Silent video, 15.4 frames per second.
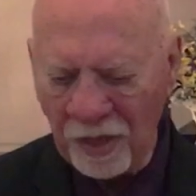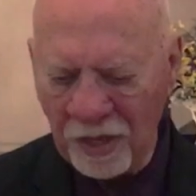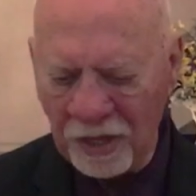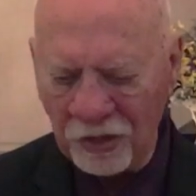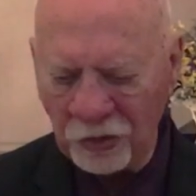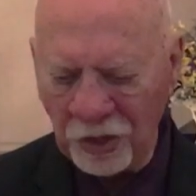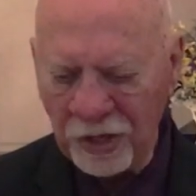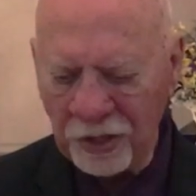
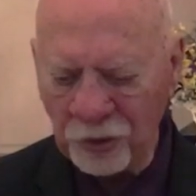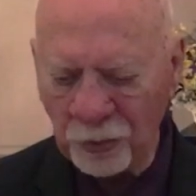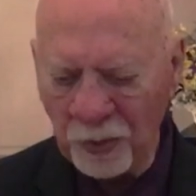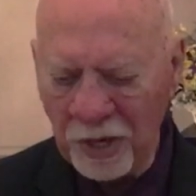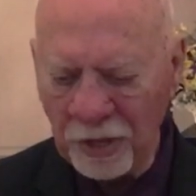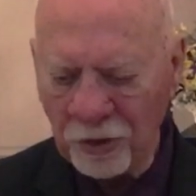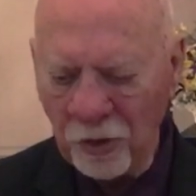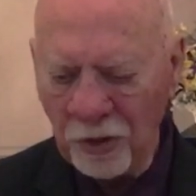He sent His
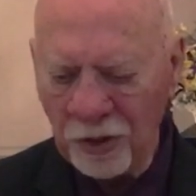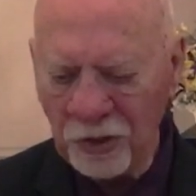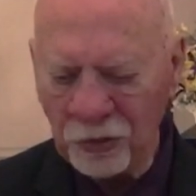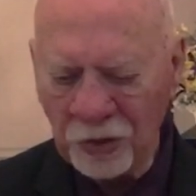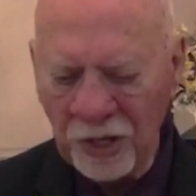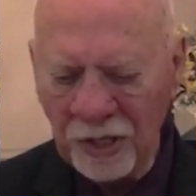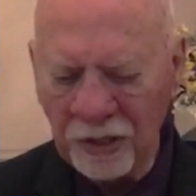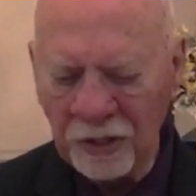one and only
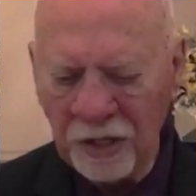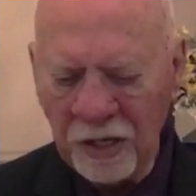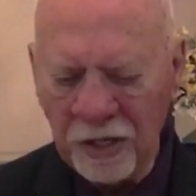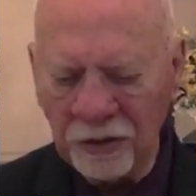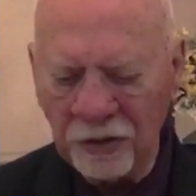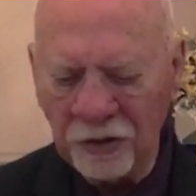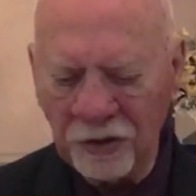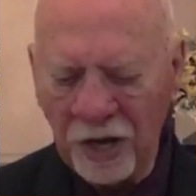Son
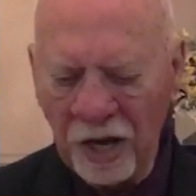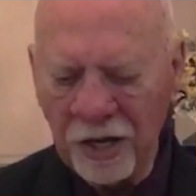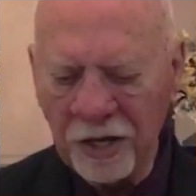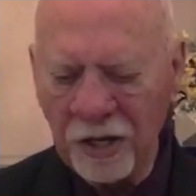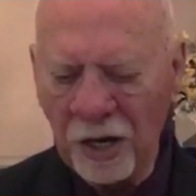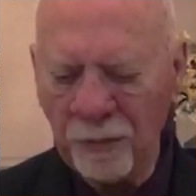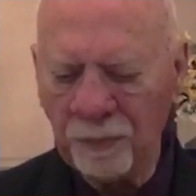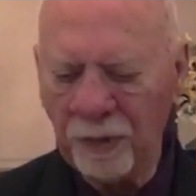to die in our